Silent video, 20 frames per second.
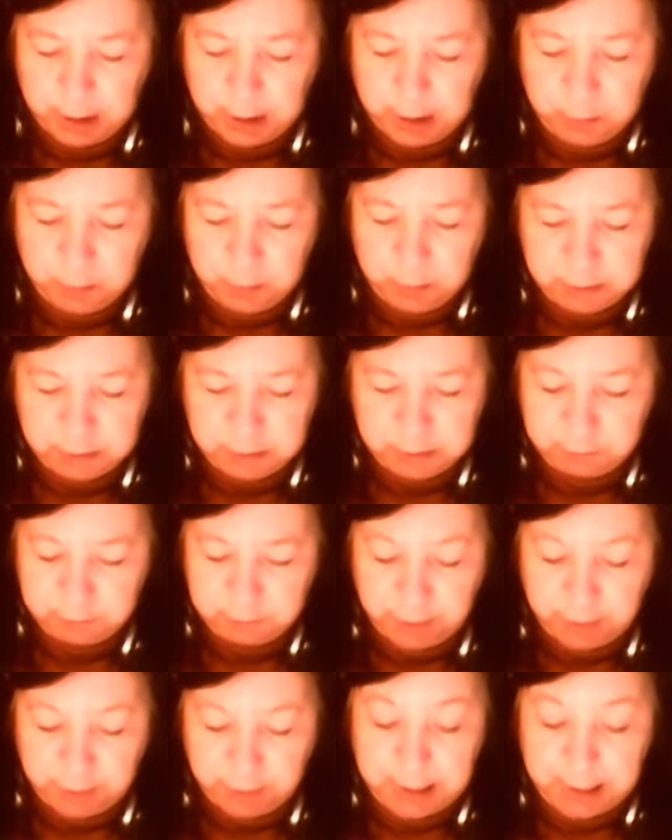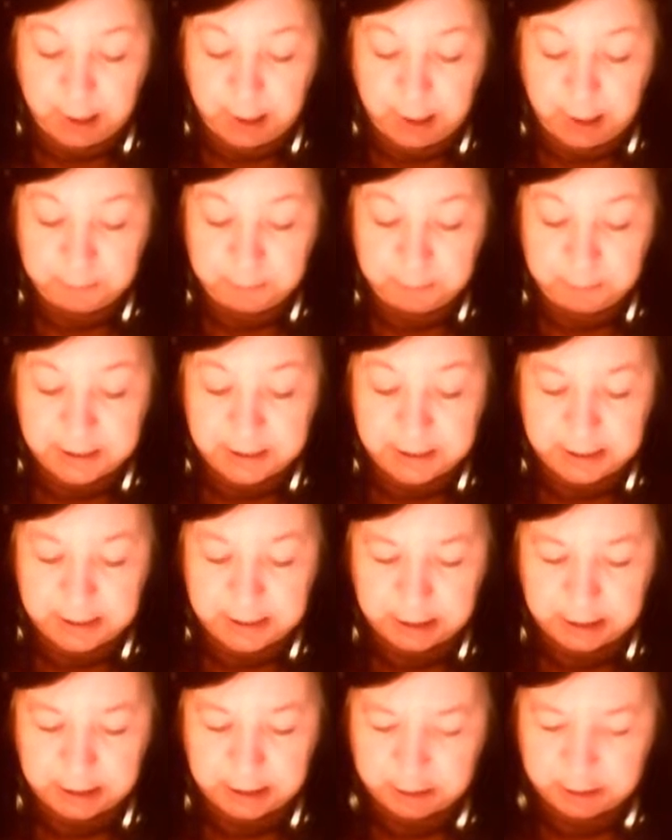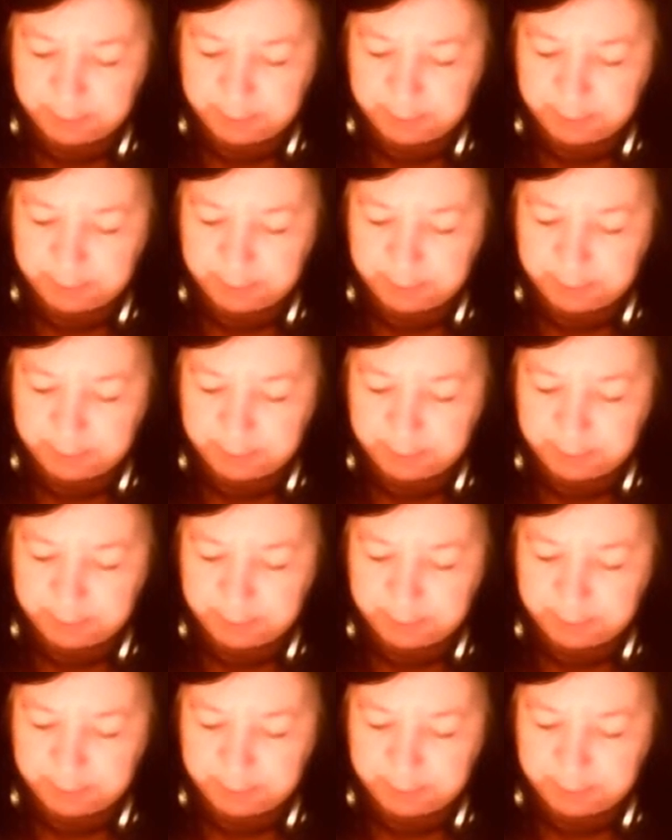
which was fairly high percentage.